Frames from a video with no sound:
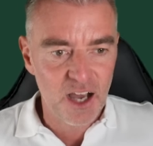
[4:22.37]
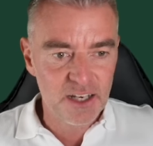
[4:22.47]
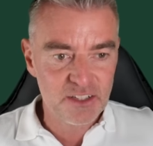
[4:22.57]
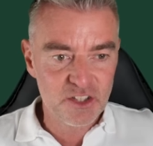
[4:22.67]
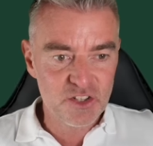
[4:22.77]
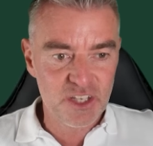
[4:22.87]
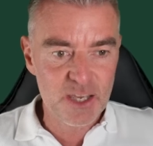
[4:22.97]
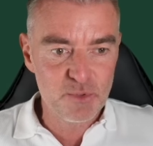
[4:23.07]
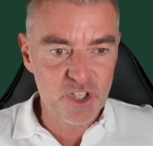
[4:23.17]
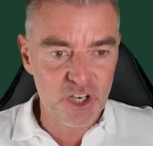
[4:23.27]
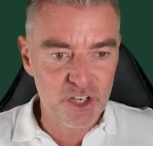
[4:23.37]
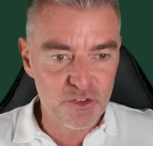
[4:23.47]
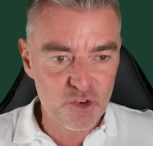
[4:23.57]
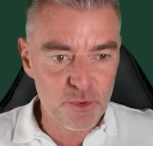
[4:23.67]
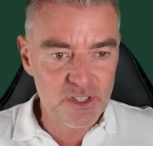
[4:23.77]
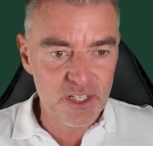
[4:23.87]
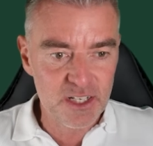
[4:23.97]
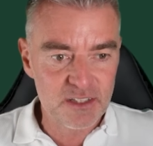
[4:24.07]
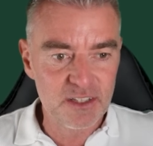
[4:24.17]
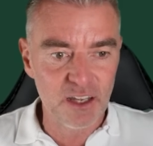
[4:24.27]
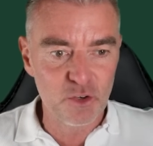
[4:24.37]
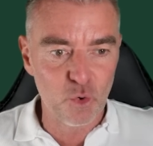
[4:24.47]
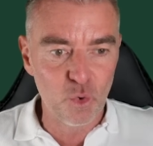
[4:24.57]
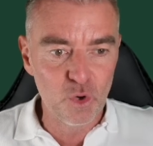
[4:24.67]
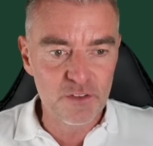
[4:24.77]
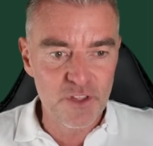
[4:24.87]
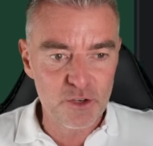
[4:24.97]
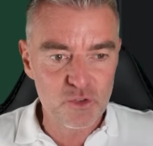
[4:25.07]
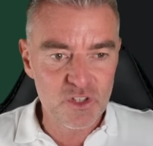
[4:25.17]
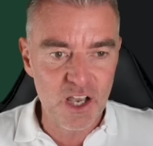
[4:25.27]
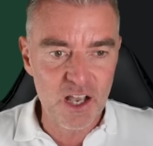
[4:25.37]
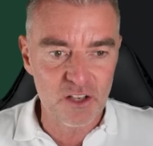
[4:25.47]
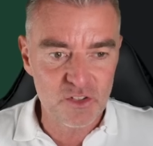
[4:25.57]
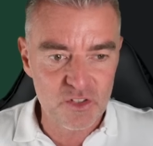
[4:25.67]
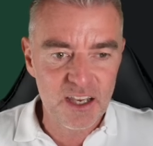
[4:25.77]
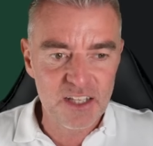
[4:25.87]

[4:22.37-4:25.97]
and it just keeps going through until it's done all of those tasks.